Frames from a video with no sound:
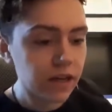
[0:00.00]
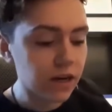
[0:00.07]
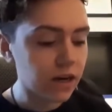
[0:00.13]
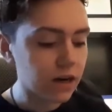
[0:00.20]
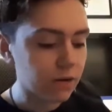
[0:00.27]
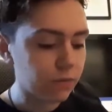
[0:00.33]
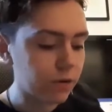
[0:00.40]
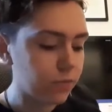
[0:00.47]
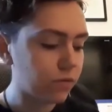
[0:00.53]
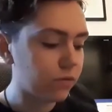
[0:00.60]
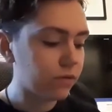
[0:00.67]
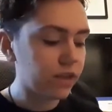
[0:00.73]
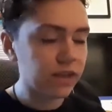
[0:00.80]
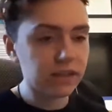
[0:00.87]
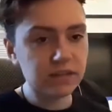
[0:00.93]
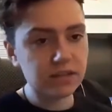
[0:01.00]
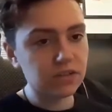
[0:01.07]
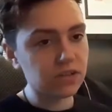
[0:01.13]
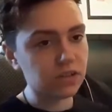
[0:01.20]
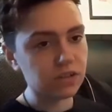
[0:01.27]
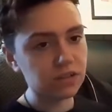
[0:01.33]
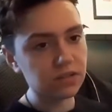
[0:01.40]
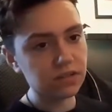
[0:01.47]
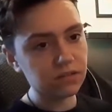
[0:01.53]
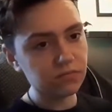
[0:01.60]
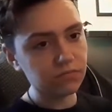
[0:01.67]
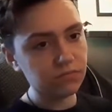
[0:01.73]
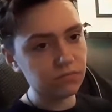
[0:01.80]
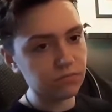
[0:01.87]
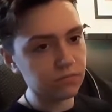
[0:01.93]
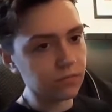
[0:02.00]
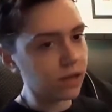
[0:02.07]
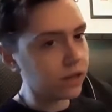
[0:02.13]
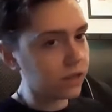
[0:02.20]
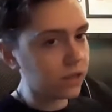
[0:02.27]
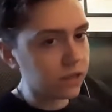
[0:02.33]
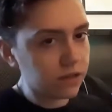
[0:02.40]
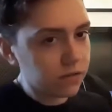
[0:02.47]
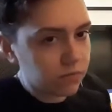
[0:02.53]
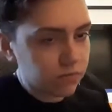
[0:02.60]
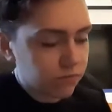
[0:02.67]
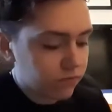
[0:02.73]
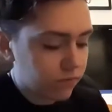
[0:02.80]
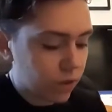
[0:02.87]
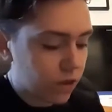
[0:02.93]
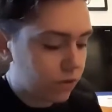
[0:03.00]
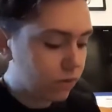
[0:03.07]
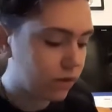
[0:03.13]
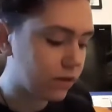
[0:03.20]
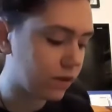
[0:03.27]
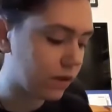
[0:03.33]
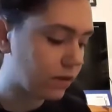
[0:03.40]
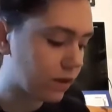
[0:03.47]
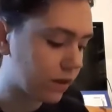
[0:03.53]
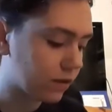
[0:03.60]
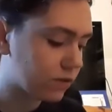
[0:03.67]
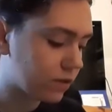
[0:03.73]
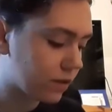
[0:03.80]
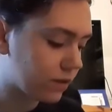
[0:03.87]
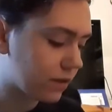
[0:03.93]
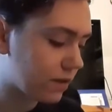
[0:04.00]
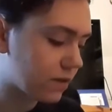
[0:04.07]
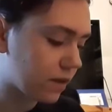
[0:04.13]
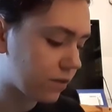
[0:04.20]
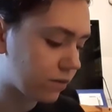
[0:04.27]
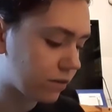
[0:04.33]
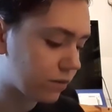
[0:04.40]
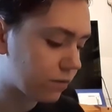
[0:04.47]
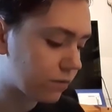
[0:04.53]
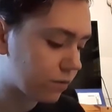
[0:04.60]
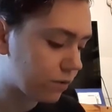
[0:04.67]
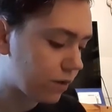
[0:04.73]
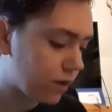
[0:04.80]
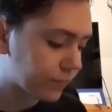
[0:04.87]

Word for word: Uh, we bought this just, like, very quickly, actually, it didn't take long at all.